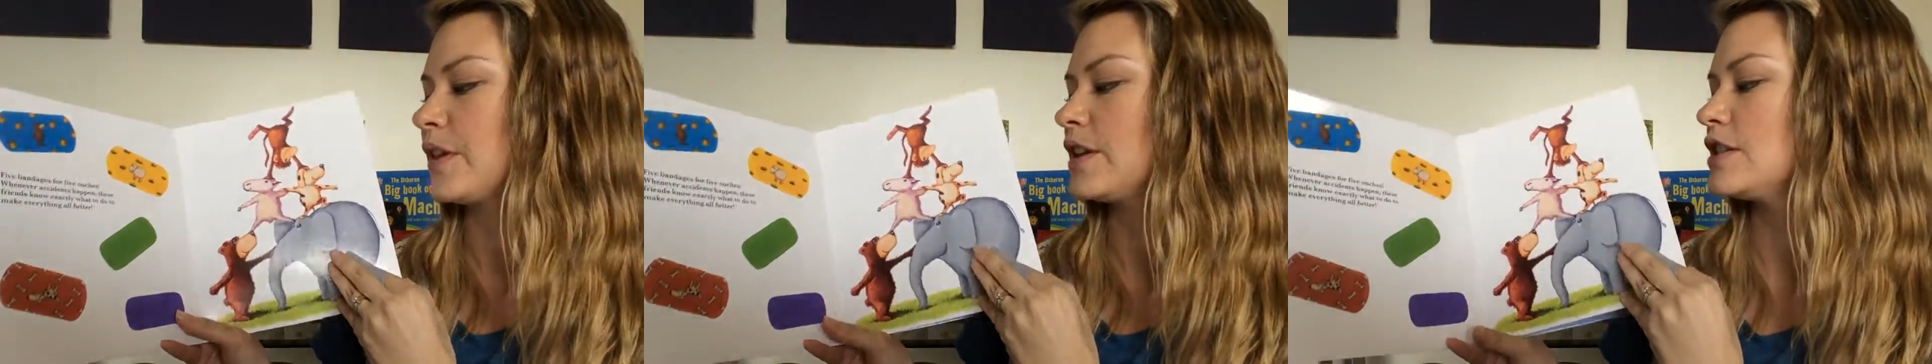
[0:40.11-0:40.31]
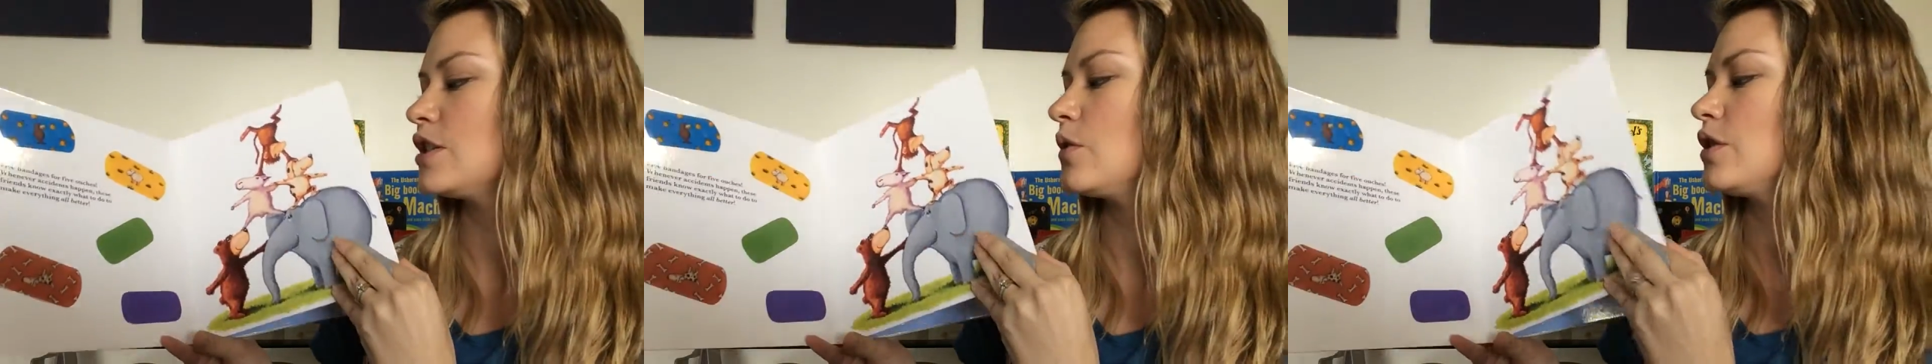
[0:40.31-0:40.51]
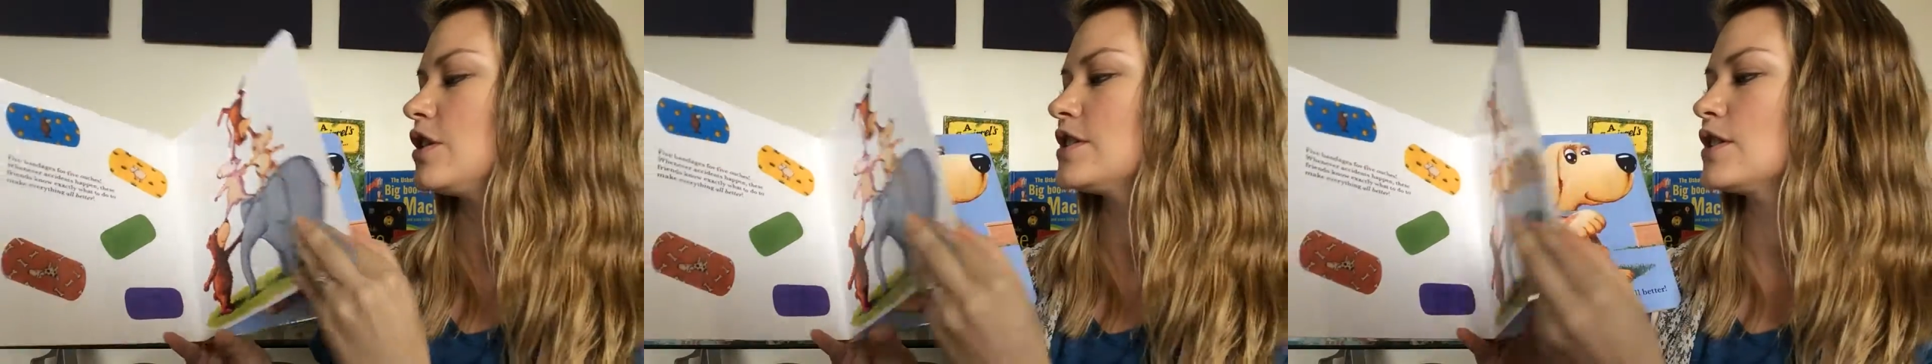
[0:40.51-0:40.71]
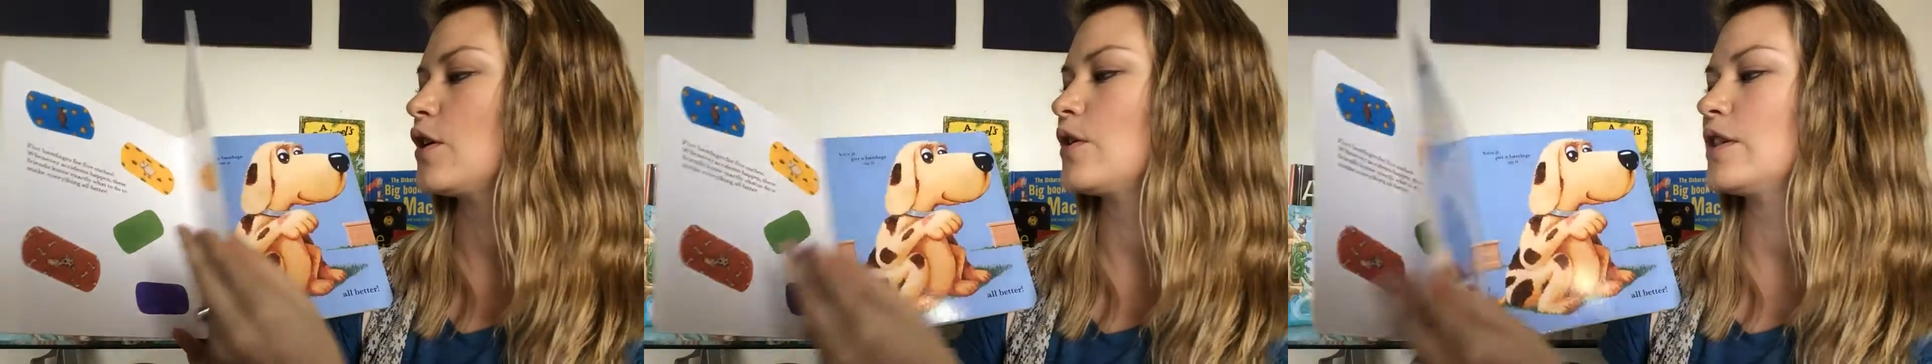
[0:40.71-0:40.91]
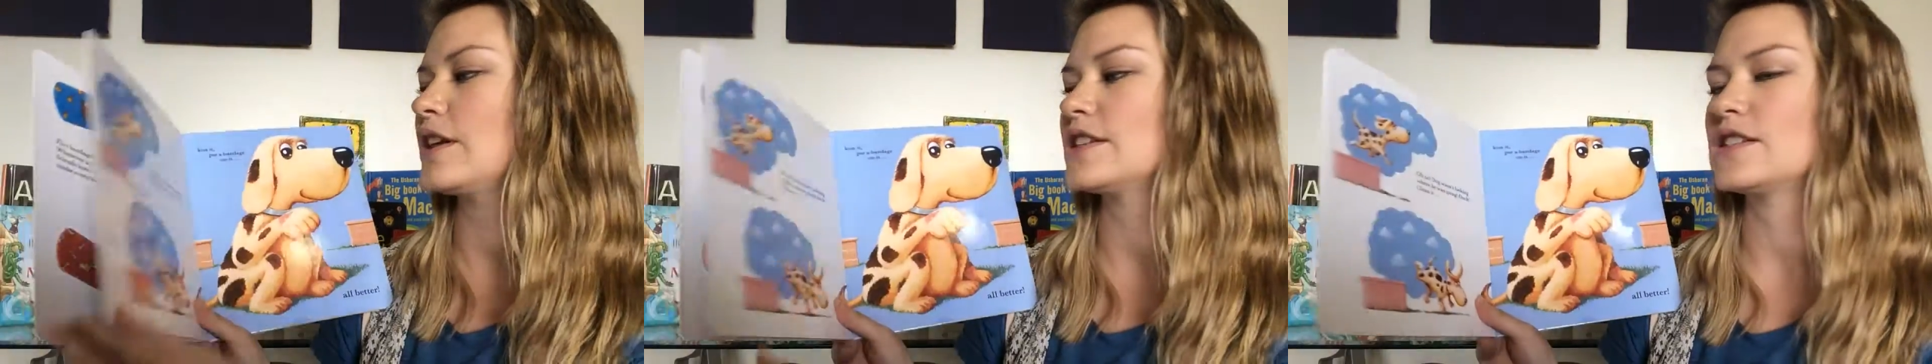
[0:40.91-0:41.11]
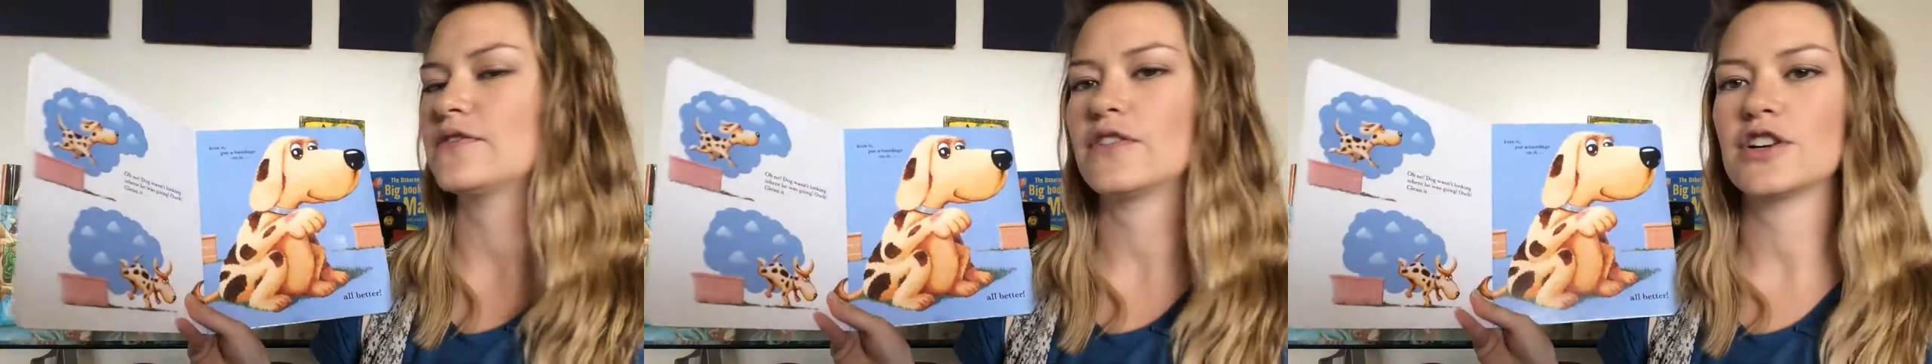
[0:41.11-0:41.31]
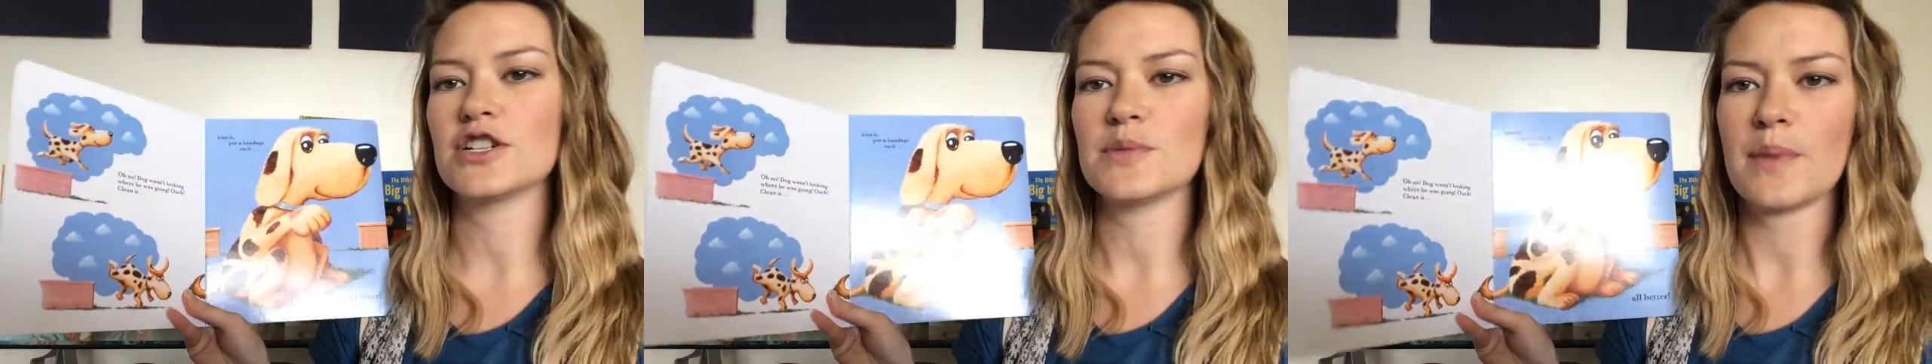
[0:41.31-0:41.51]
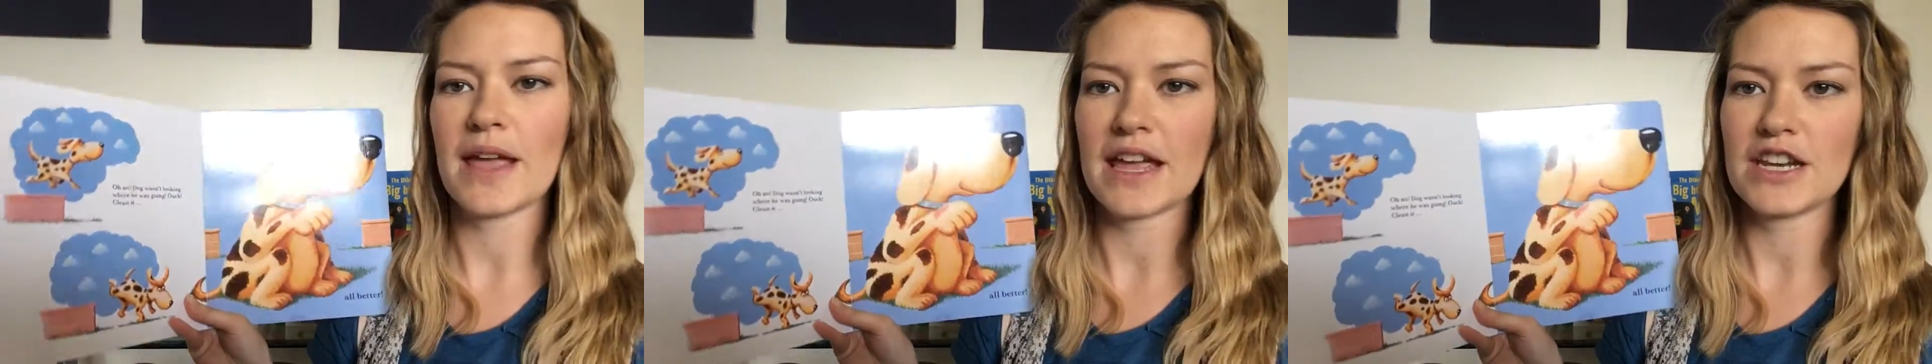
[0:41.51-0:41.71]
So we'll just go to this
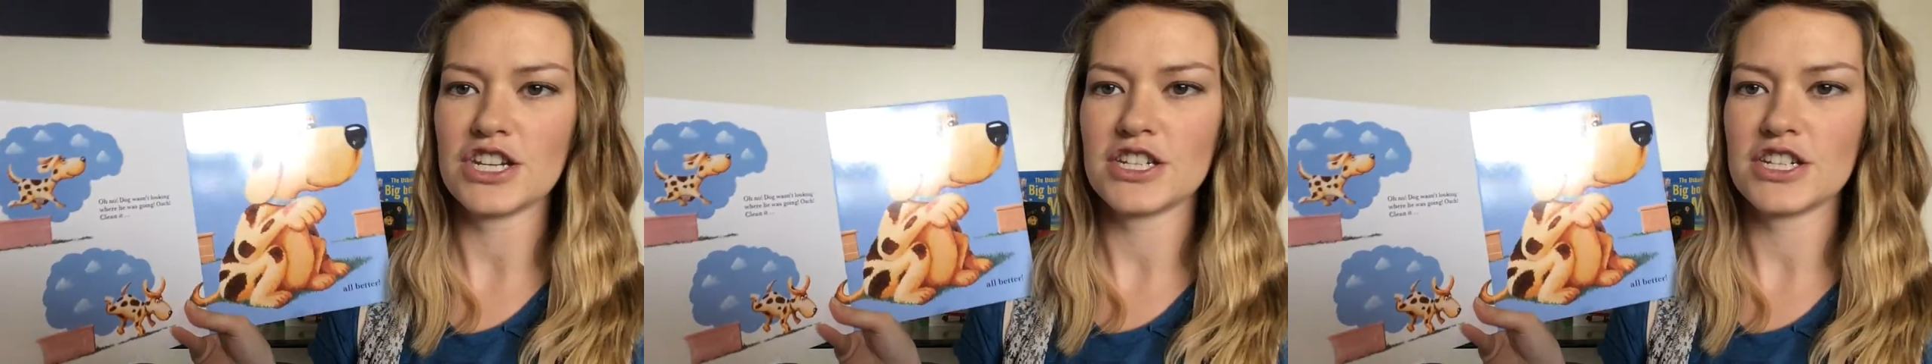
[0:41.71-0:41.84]
first page.